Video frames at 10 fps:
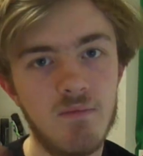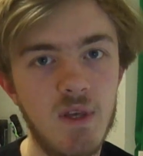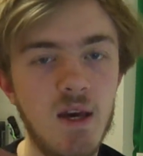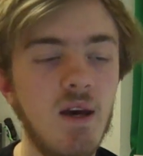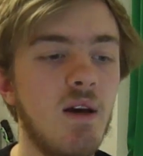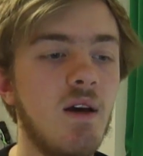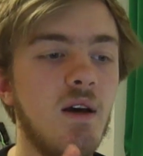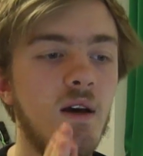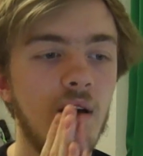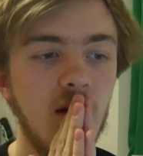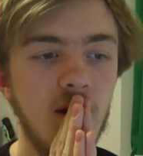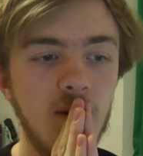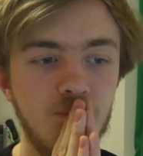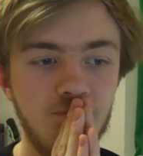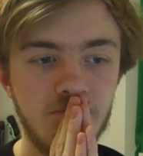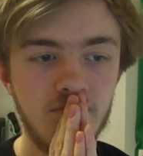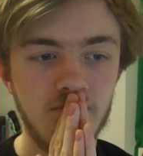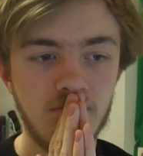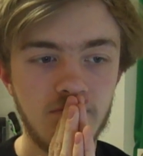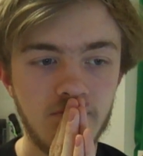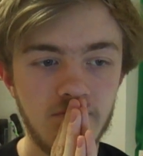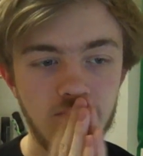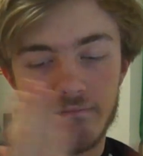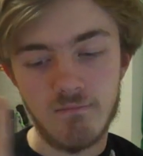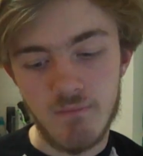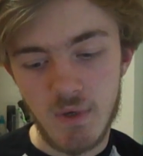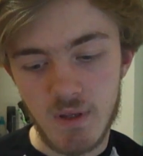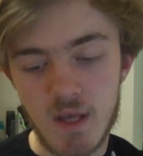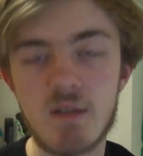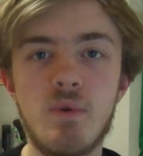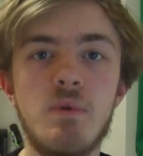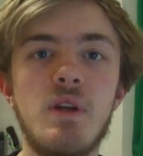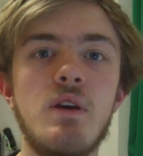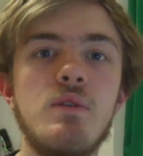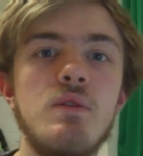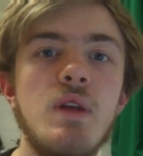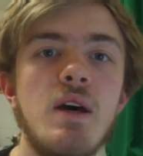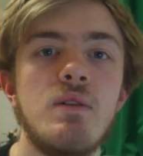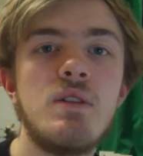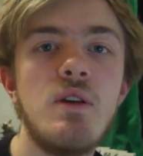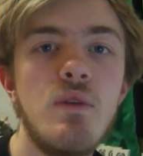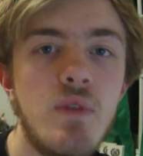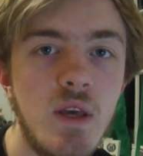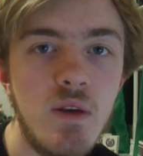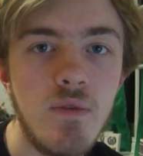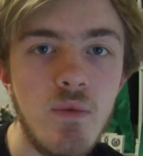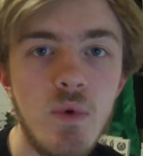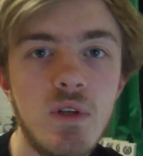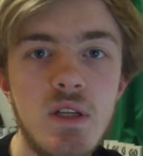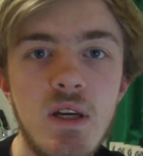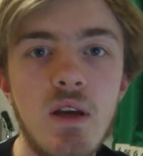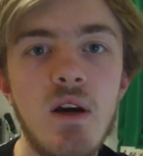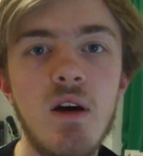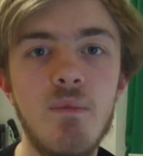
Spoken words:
Yeah. But that's what I'm going to go do now, so thank you for watching.